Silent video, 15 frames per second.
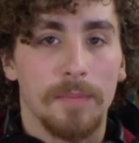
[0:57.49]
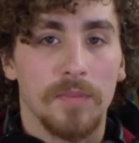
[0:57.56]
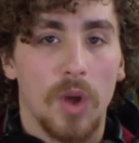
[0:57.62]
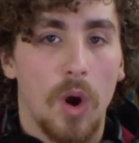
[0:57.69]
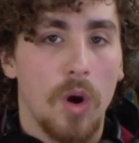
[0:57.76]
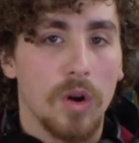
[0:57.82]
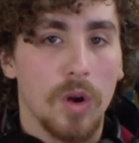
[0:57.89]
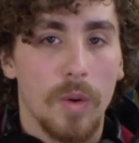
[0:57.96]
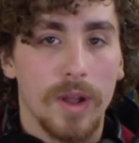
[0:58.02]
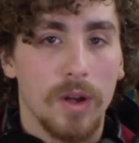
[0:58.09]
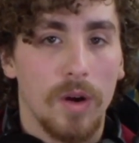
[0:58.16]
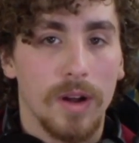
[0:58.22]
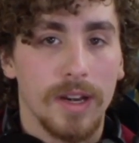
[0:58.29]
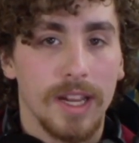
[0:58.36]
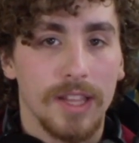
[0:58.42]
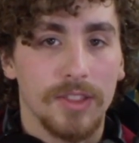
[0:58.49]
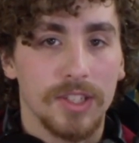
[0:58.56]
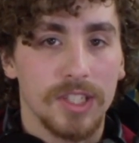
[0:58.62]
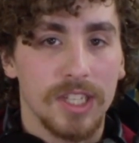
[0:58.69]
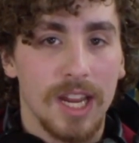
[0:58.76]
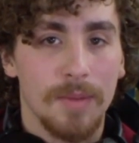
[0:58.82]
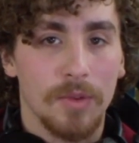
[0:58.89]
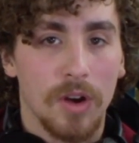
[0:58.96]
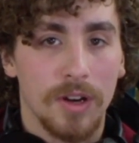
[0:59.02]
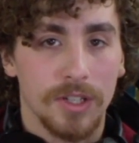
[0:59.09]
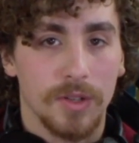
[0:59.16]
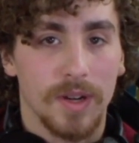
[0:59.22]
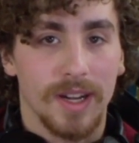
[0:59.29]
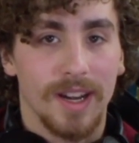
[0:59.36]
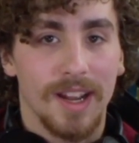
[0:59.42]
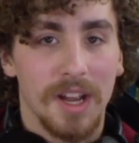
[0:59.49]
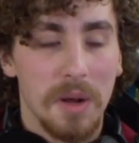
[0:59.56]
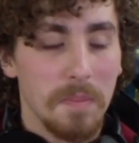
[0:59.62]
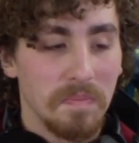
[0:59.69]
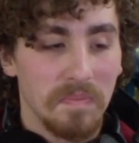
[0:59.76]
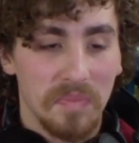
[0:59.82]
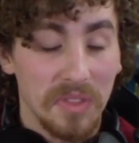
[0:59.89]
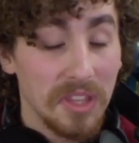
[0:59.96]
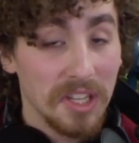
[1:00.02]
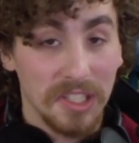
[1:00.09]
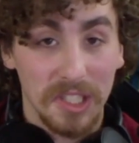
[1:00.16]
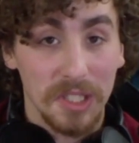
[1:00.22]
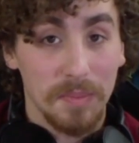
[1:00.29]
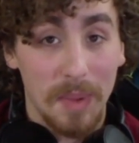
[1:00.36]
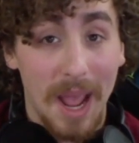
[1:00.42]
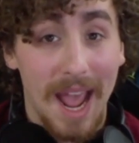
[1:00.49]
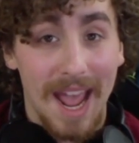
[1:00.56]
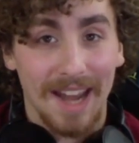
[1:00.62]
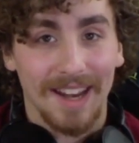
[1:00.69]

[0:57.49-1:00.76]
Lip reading: all going on in the same country? This is bad.